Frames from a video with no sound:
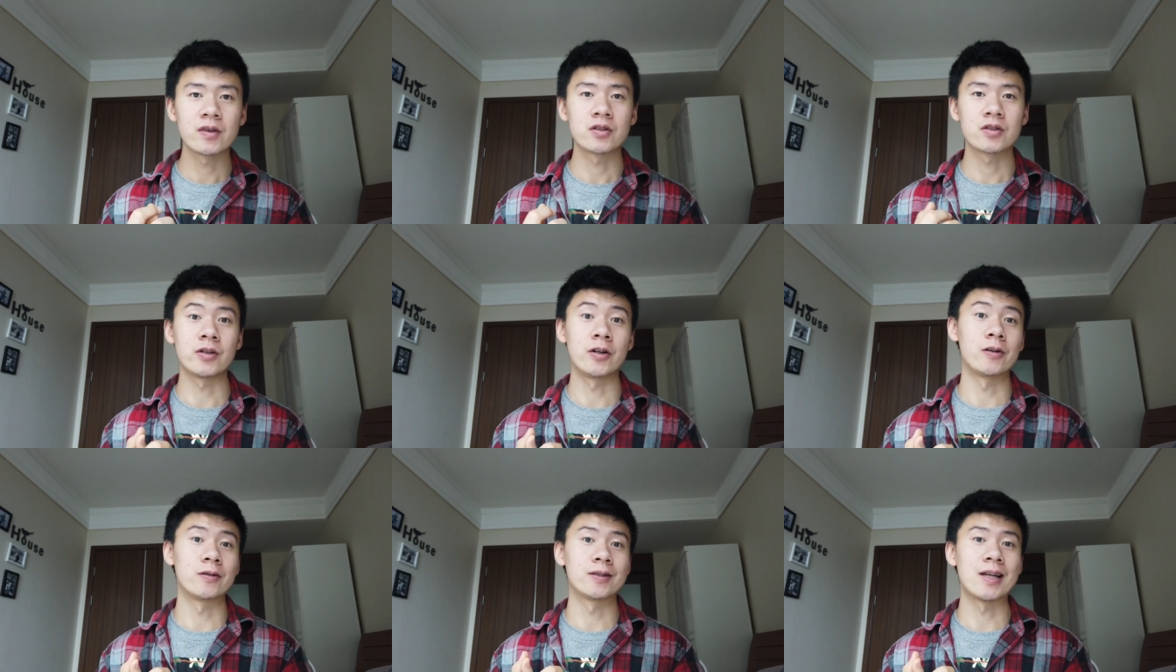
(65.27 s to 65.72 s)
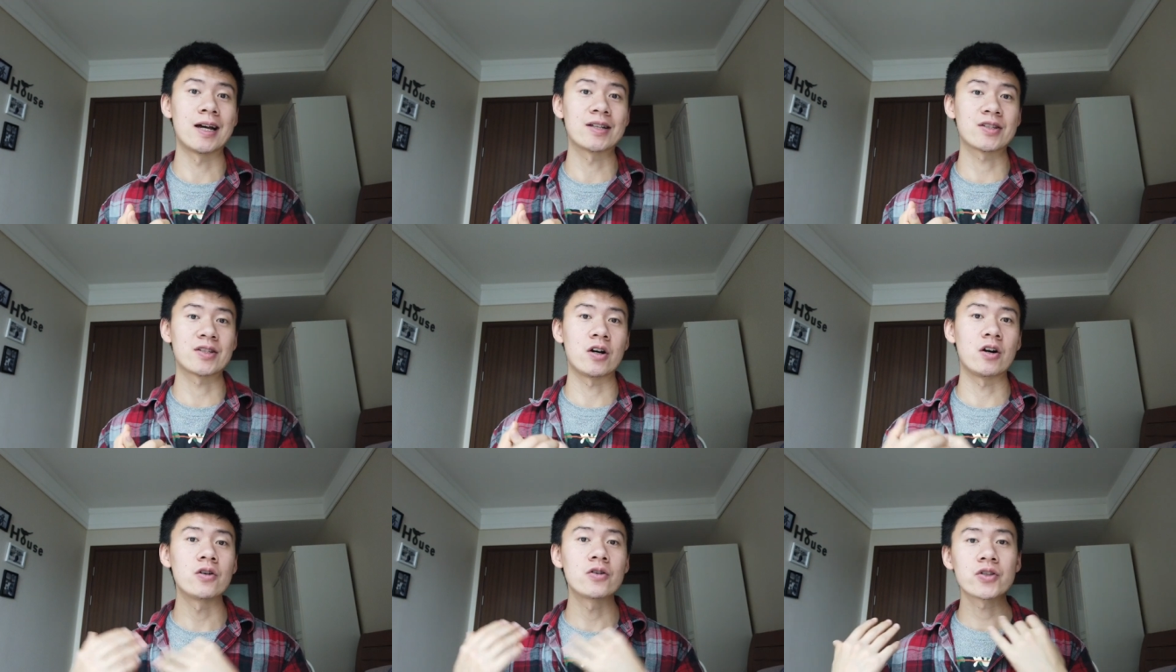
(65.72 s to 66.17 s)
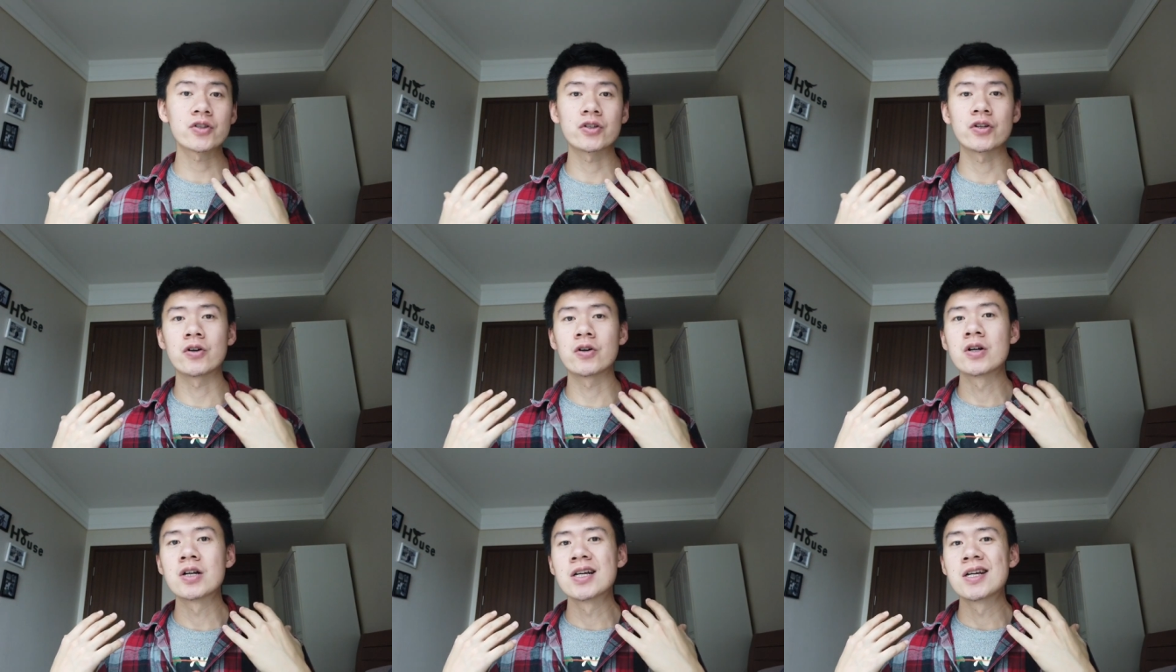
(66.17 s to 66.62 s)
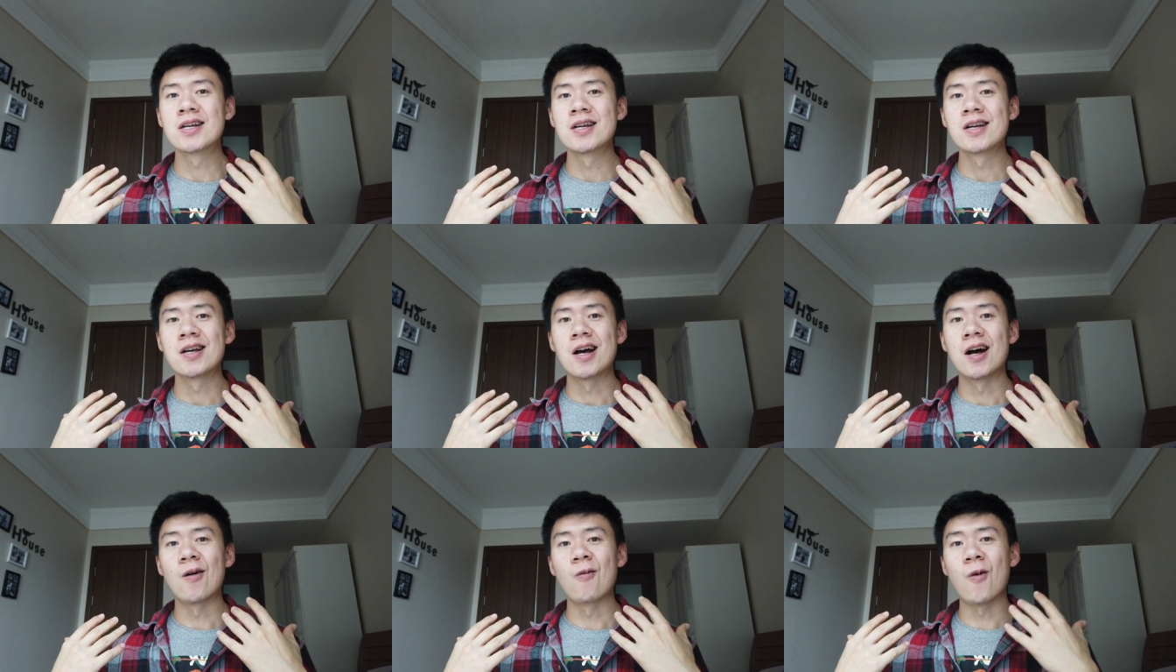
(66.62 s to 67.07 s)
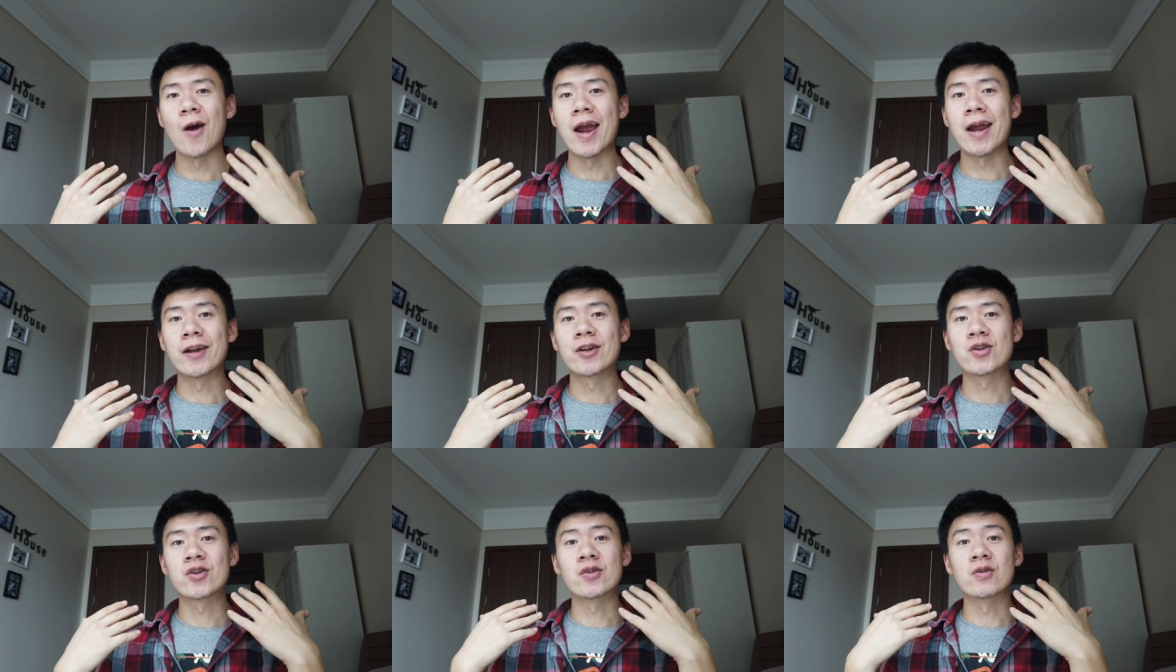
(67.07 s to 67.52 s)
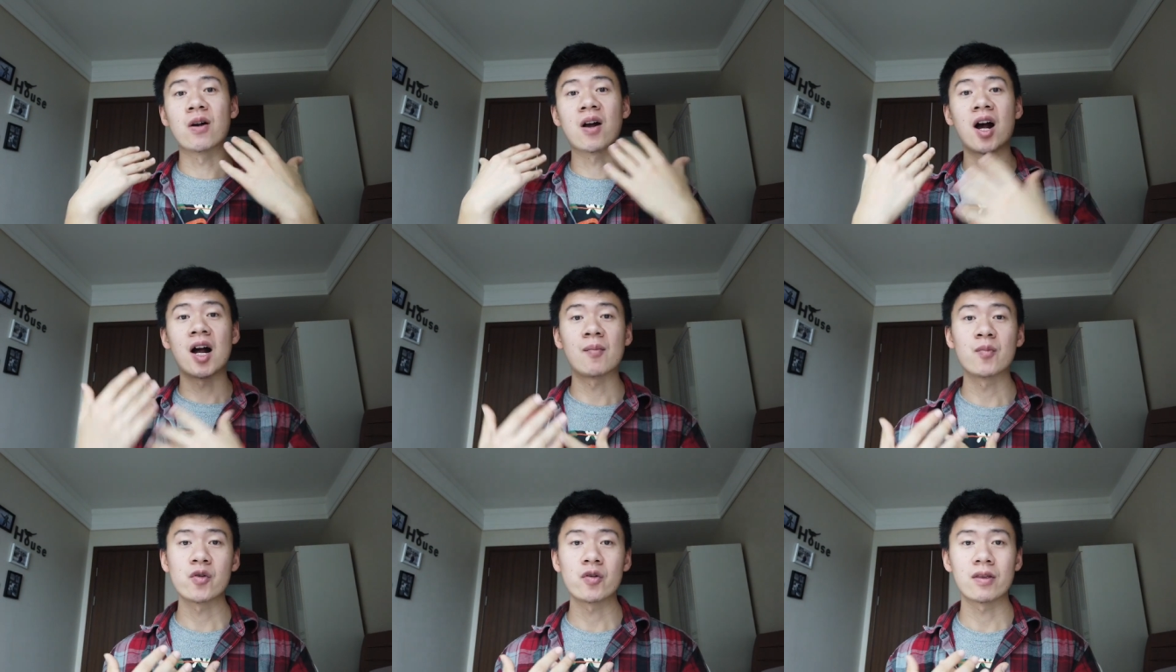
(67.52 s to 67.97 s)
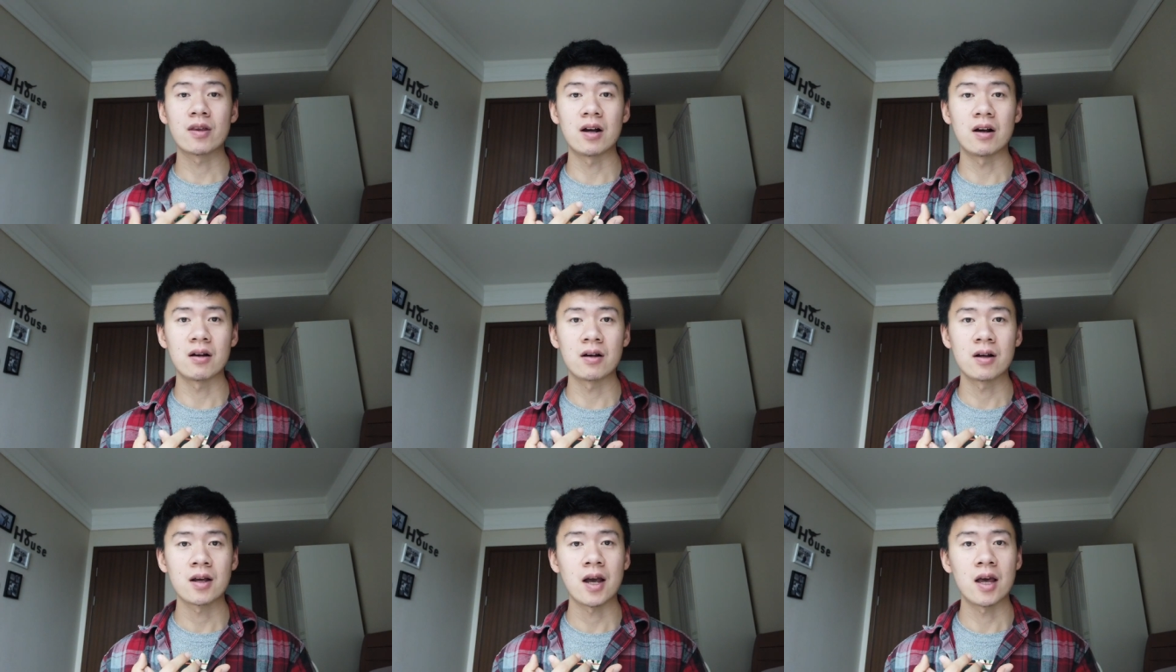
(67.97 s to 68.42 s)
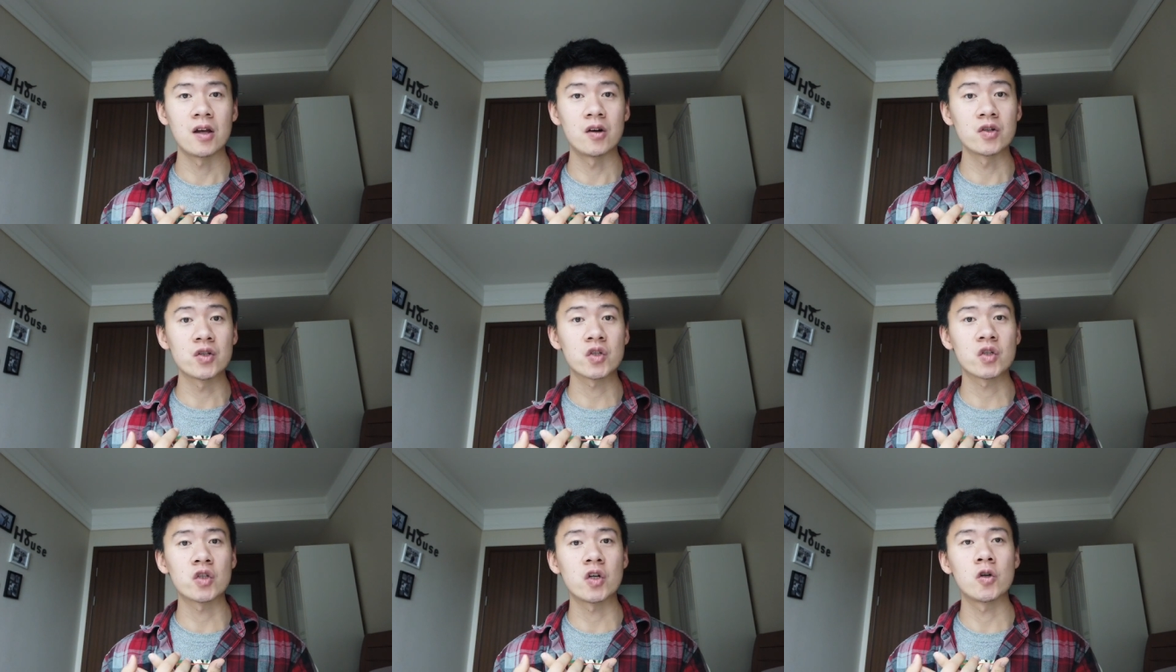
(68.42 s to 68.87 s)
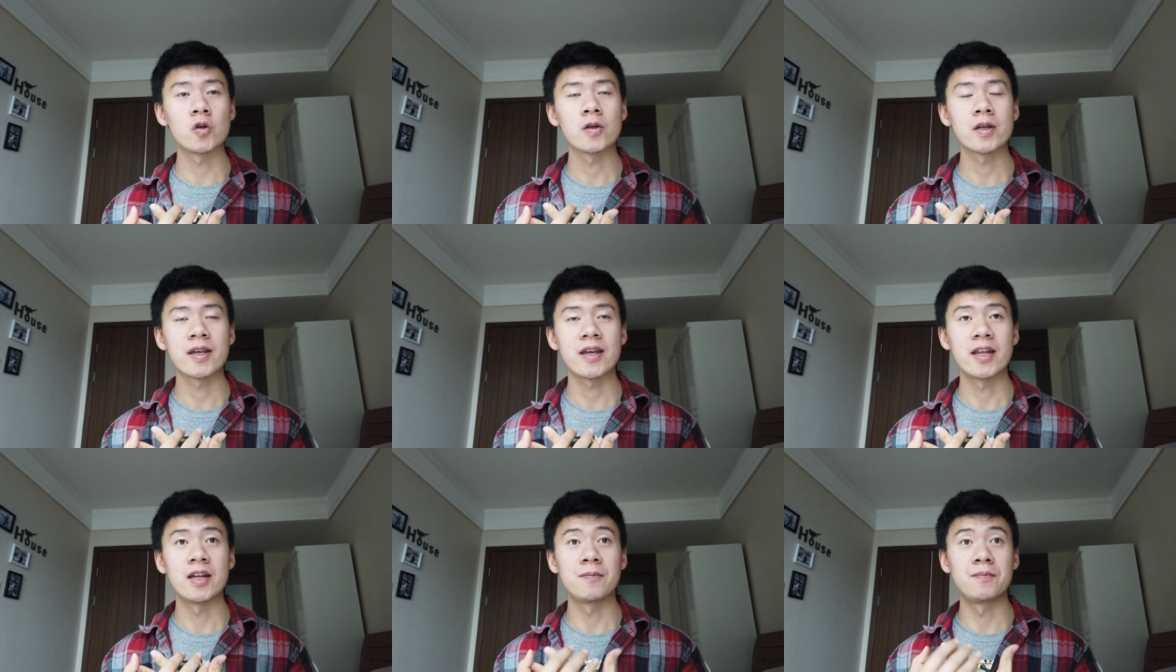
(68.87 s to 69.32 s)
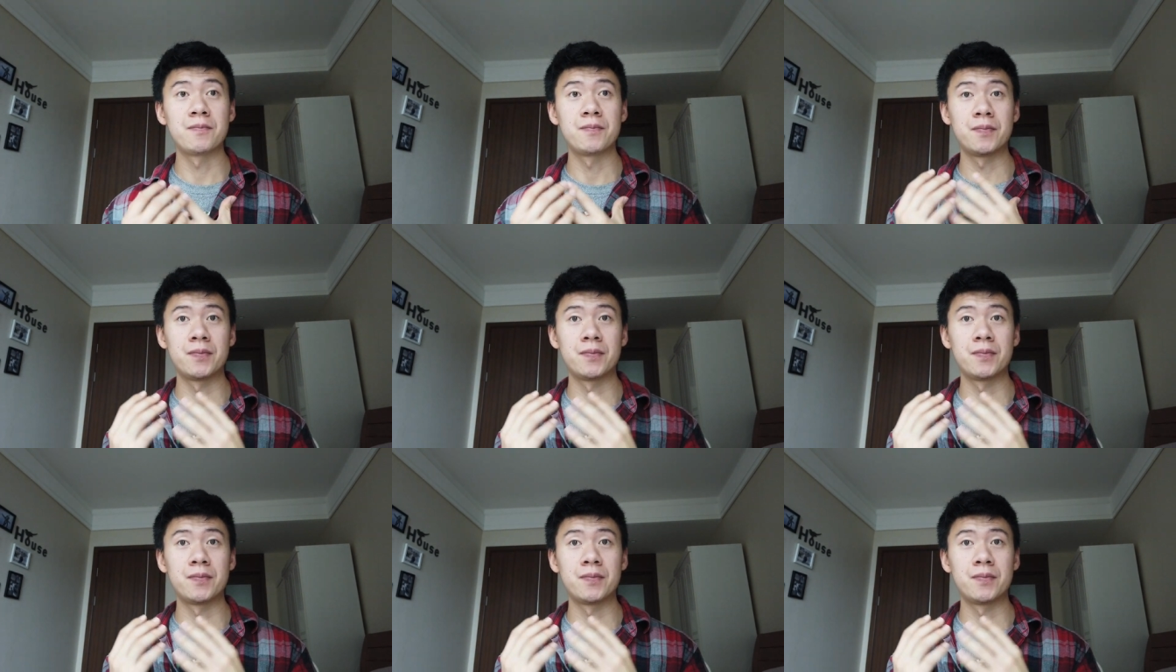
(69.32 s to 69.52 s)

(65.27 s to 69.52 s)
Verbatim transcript: So that's also a way to calm you down and also get